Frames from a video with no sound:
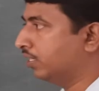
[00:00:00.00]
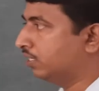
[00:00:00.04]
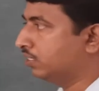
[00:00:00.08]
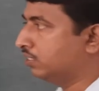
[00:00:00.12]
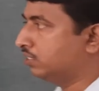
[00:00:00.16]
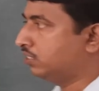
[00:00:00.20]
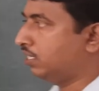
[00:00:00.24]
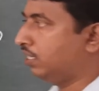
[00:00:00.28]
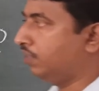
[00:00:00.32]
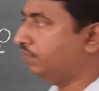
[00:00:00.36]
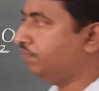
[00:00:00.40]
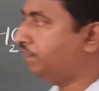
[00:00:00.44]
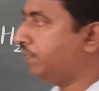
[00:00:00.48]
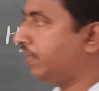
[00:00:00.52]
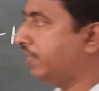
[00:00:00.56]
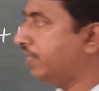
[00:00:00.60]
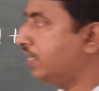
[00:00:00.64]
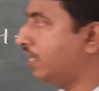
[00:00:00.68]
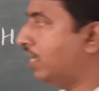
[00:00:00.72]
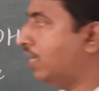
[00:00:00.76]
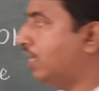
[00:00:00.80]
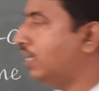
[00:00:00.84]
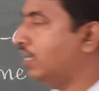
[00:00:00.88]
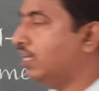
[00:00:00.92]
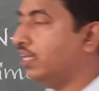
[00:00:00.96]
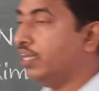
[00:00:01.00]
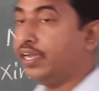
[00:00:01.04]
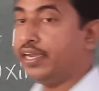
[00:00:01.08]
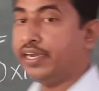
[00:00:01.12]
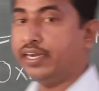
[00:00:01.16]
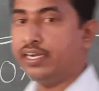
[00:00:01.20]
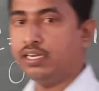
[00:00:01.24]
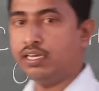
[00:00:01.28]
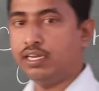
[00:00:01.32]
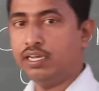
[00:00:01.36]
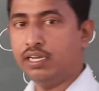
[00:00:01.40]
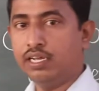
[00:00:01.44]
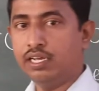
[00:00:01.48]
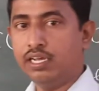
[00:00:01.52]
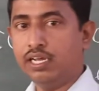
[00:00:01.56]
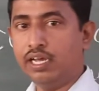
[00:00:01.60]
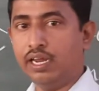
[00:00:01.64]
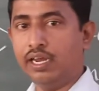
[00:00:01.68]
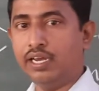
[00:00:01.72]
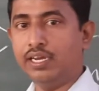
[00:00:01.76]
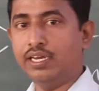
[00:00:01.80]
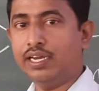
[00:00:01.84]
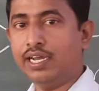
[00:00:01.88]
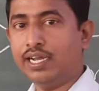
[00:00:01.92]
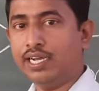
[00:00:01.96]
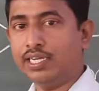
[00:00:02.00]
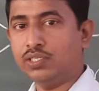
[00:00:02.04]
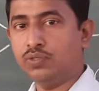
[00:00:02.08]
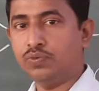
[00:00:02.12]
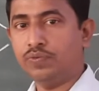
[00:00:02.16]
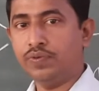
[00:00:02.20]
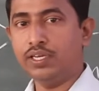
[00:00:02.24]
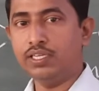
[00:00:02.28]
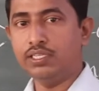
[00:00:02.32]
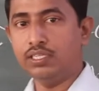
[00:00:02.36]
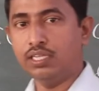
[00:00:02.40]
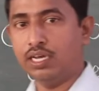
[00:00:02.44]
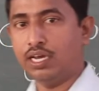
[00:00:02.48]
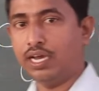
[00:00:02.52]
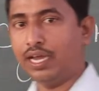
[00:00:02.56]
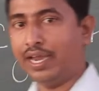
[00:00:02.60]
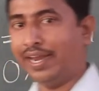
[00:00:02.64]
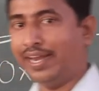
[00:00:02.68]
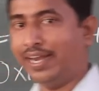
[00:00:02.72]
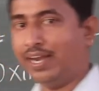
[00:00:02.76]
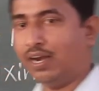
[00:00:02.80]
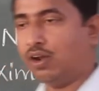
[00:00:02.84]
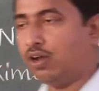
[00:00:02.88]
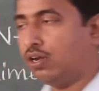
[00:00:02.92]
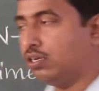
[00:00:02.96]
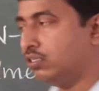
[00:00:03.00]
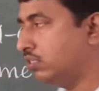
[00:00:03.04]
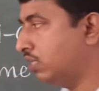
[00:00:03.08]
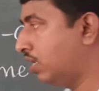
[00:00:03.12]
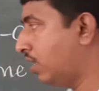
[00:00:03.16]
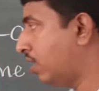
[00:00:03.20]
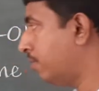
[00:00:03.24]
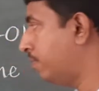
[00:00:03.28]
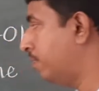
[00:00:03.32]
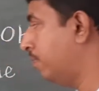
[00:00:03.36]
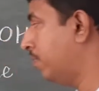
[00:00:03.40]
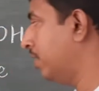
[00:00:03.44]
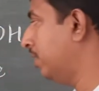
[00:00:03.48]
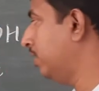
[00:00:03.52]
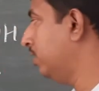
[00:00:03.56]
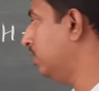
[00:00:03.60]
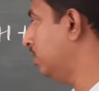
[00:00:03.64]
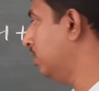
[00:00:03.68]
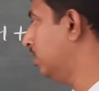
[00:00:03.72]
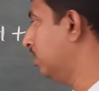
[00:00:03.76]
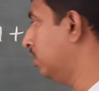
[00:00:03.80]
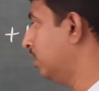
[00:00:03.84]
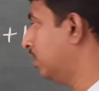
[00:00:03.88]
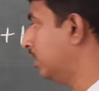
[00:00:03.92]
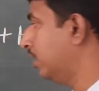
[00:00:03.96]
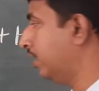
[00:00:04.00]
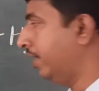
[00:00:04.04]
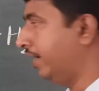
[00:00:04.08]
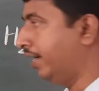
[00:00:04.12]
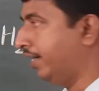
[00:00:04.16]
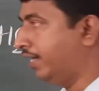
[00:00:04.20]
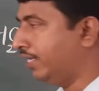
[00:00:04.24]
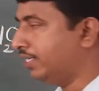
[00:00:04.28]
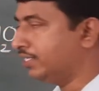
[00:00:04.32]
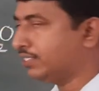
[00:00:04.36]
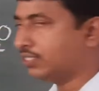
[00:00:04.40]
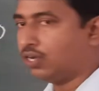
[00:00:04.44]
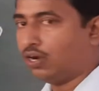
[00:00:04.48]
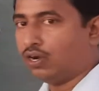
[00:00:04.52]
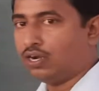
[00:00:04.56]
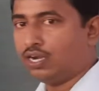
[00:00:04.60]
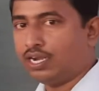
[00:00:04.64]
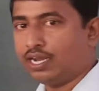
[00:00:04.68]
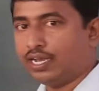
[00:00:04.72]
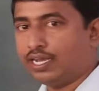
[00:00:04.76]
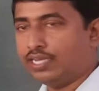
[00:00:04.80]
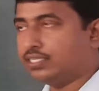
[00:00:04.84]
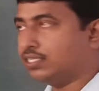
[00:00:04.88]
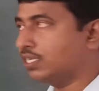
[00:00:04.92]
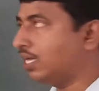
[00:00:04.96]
So if an aldehyde reacts with hydroxylamine, it is called as